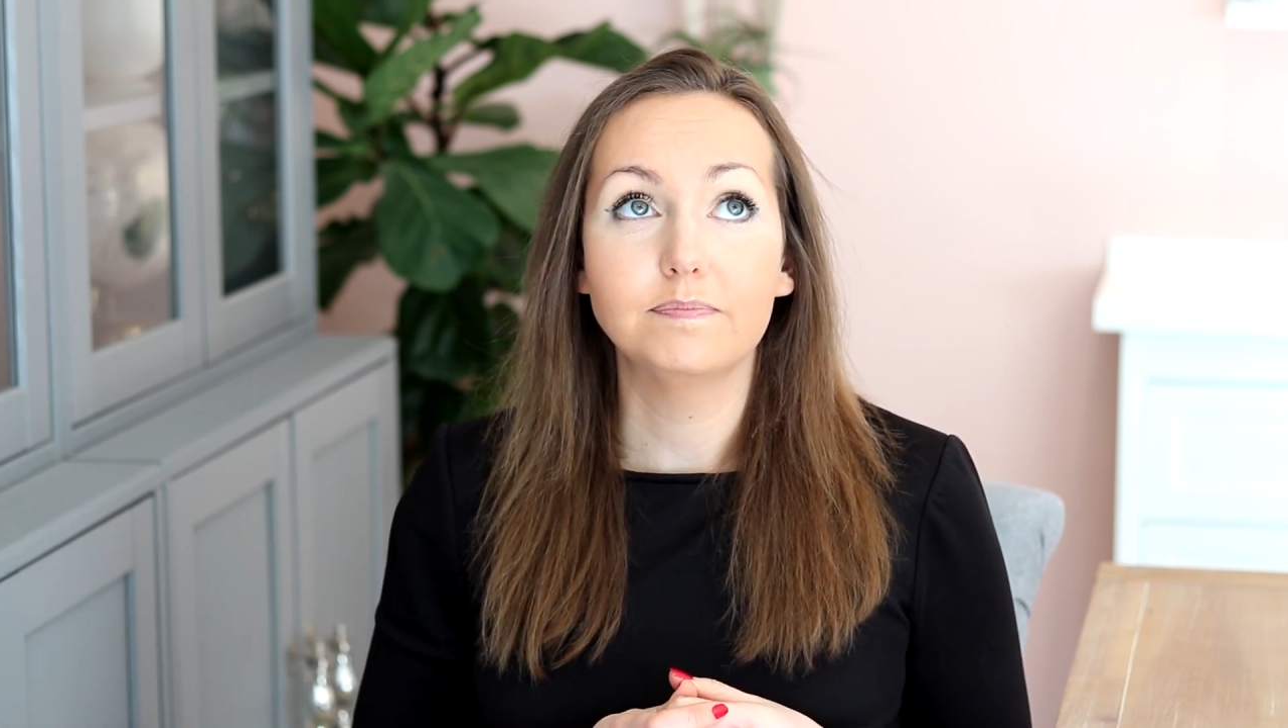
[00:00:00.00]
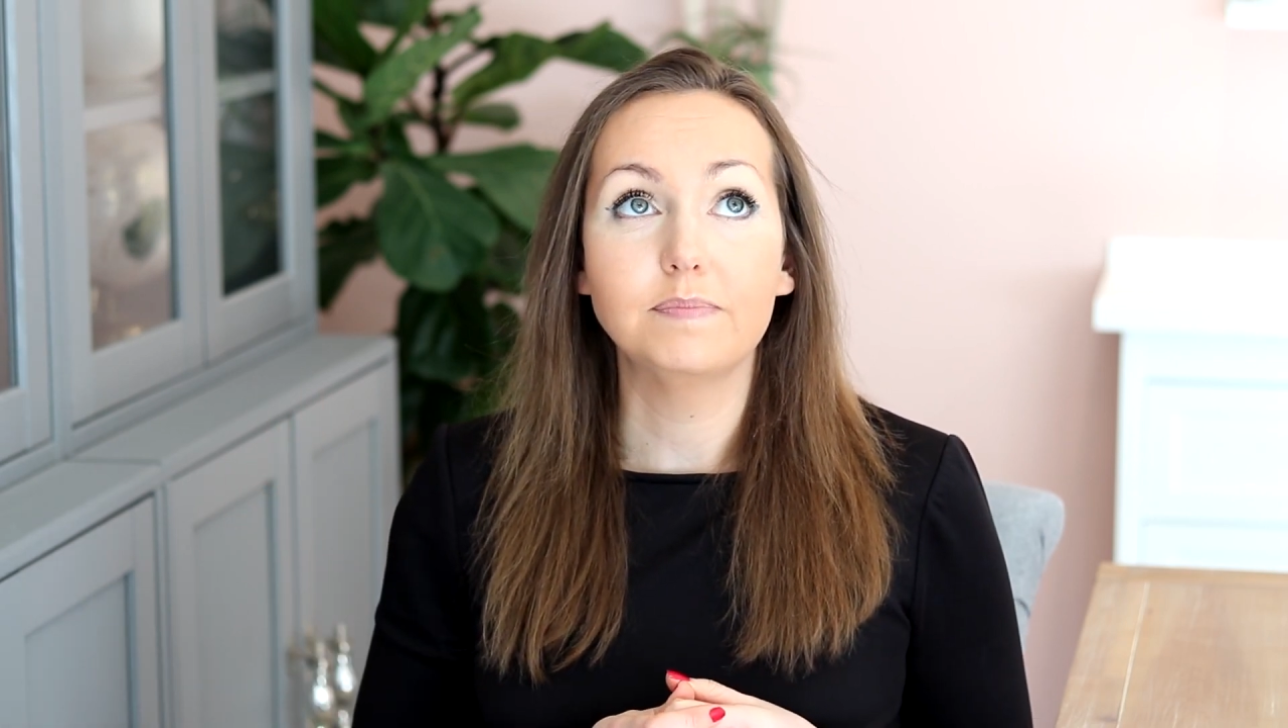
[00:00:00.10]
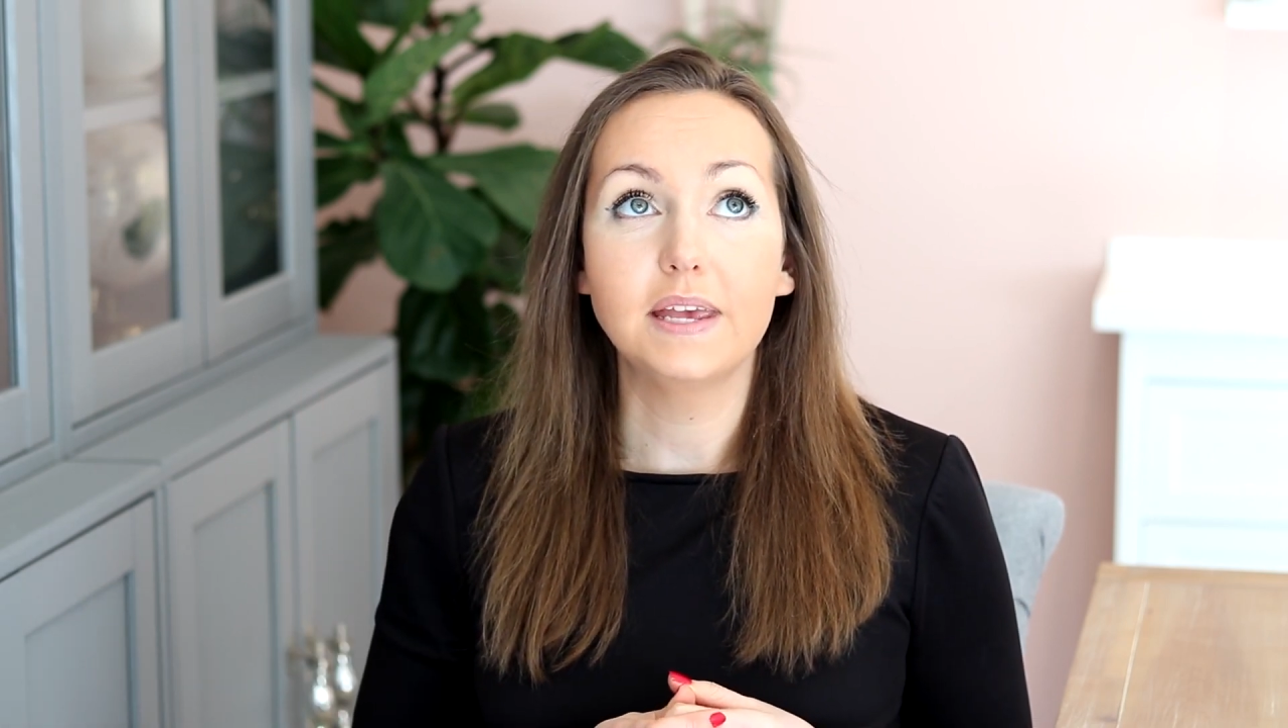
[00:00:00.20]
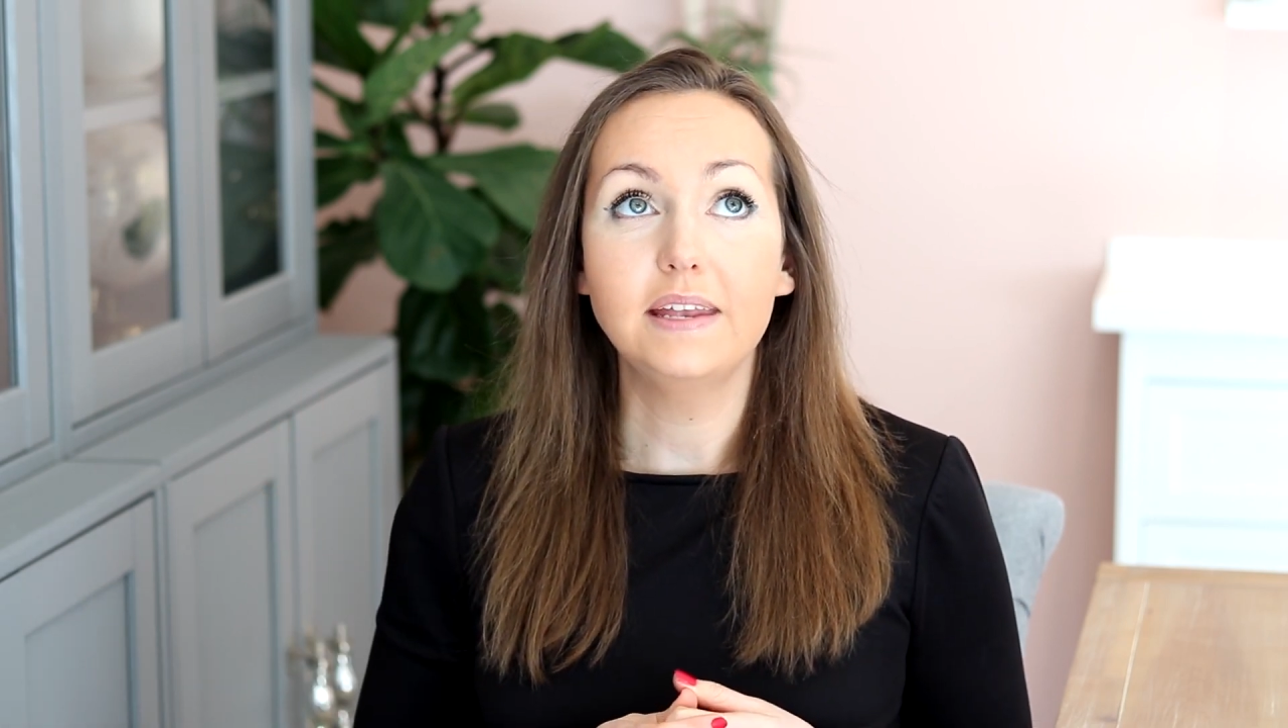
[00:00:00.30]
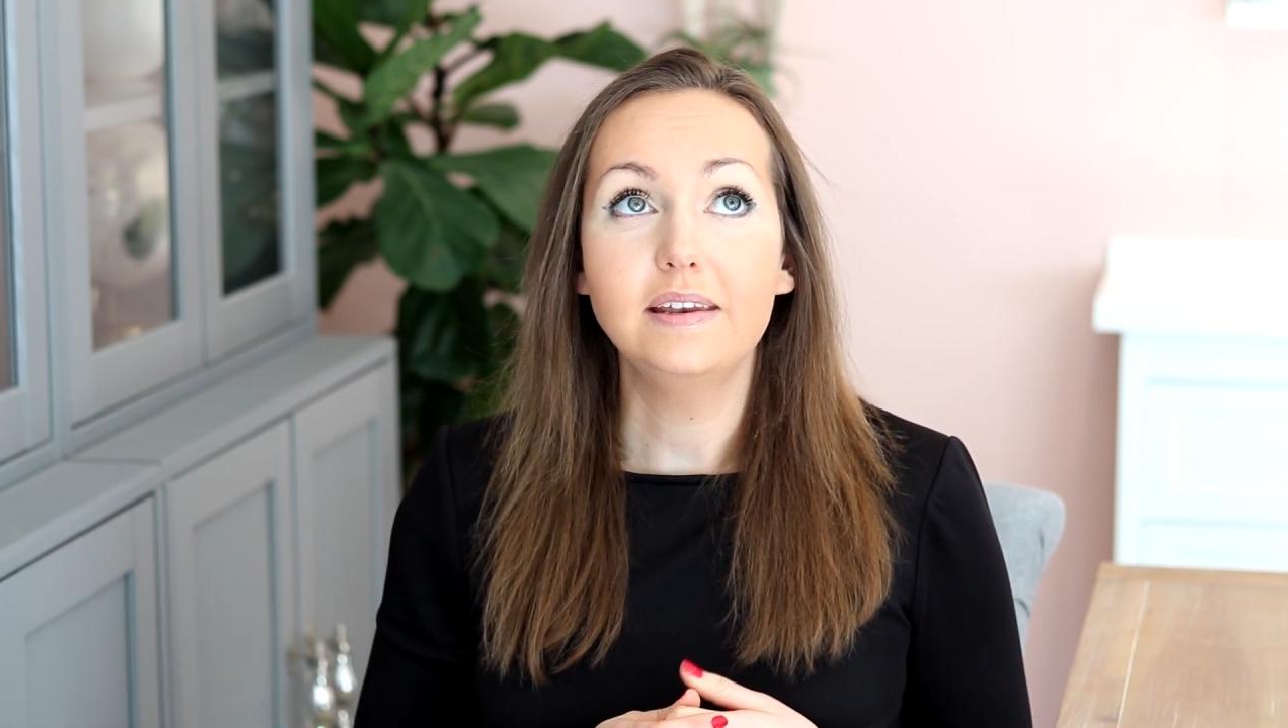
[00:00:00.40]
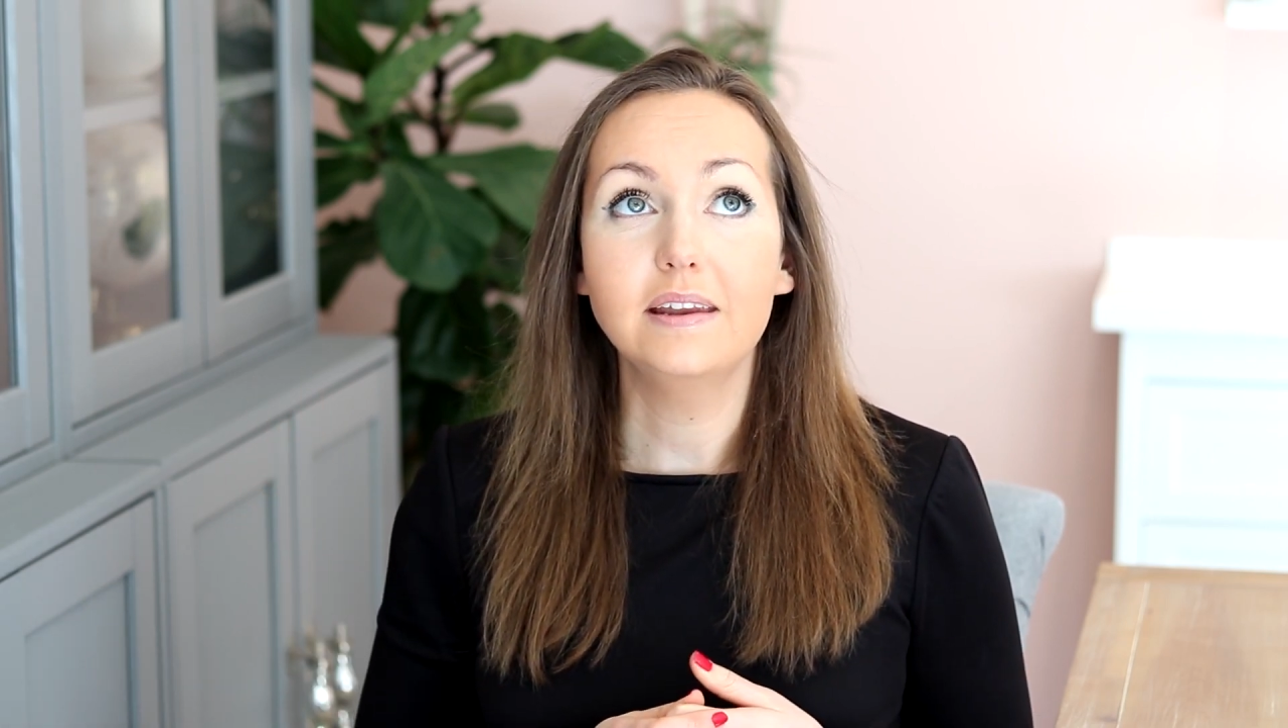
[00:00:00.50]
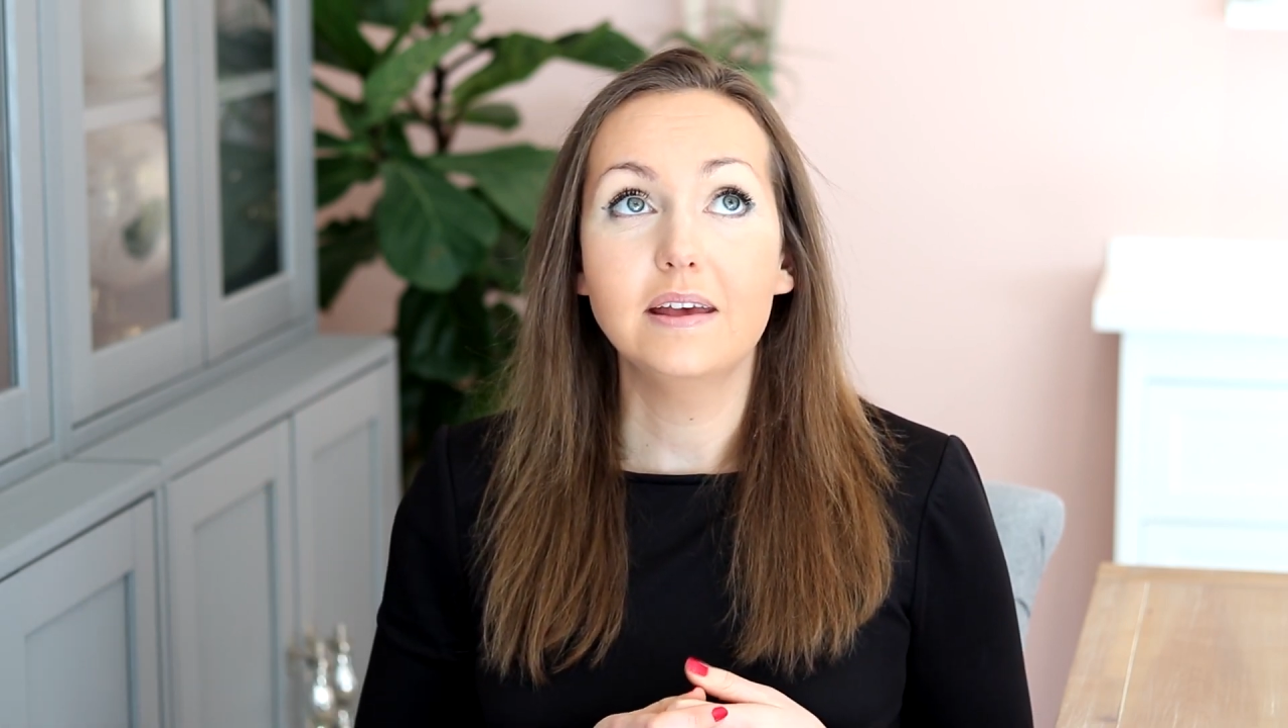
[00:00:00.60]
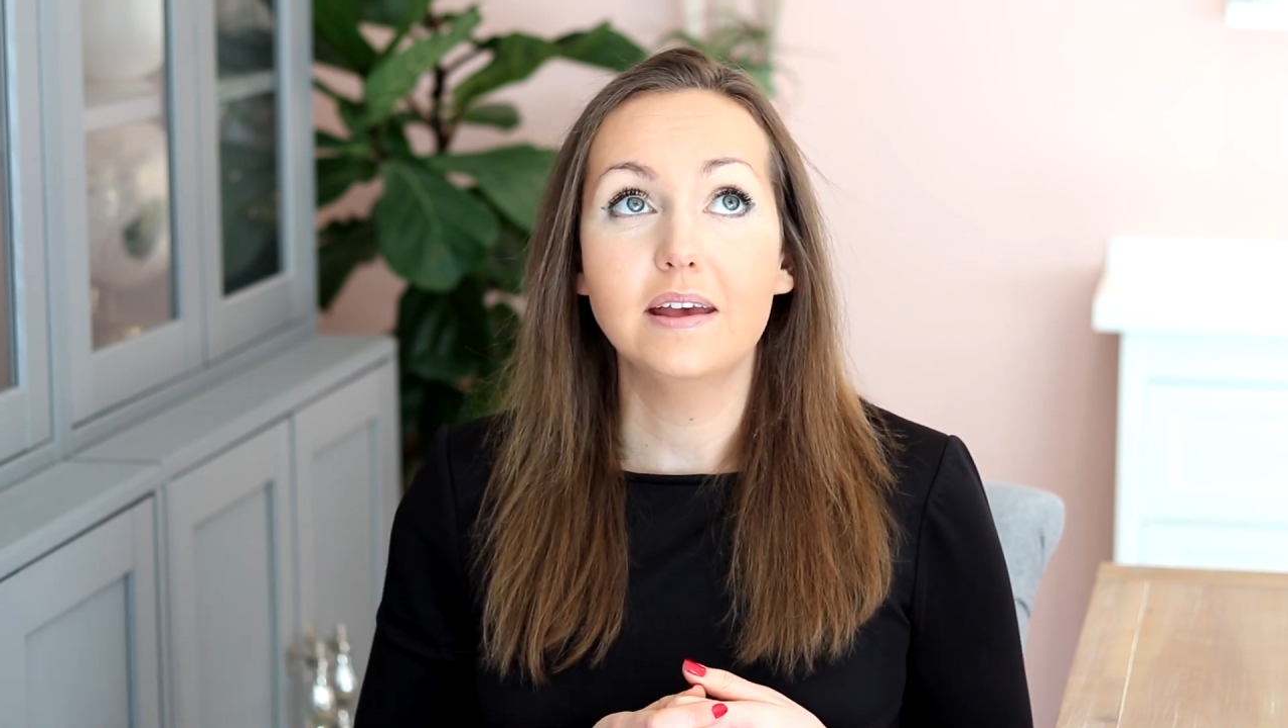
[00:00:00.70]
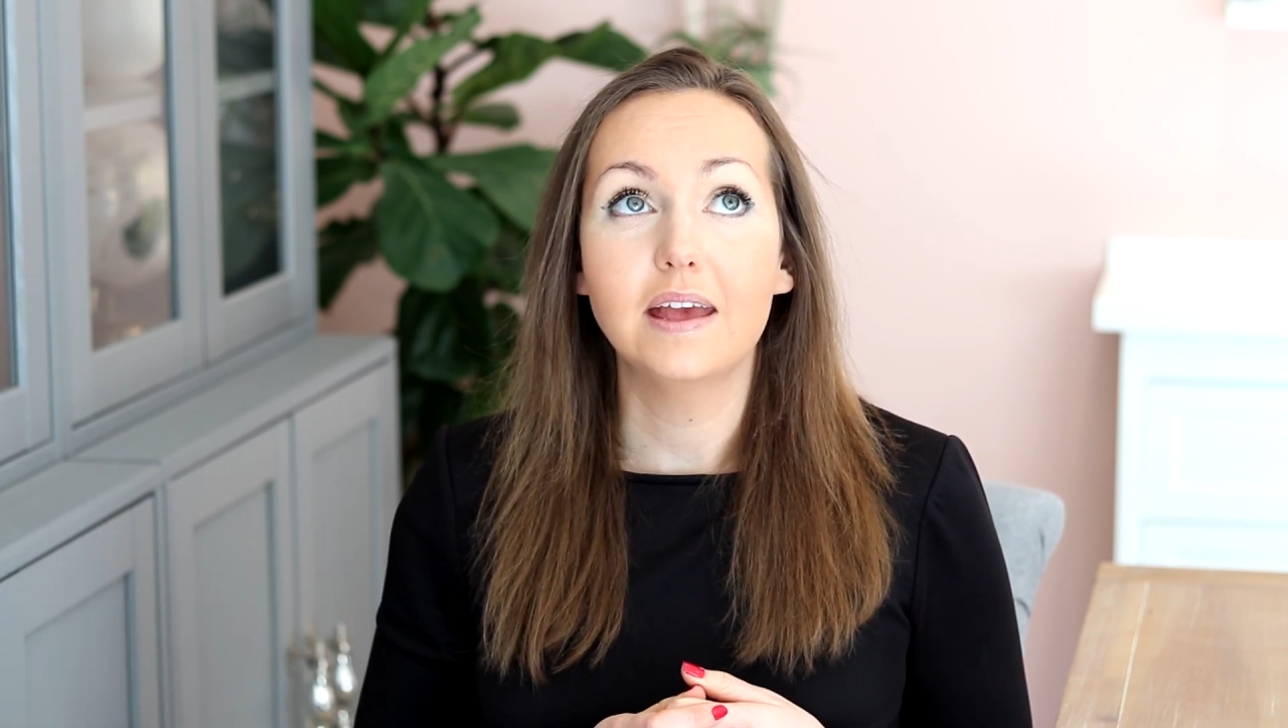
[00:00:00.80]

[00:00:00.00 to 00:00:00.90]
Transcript: being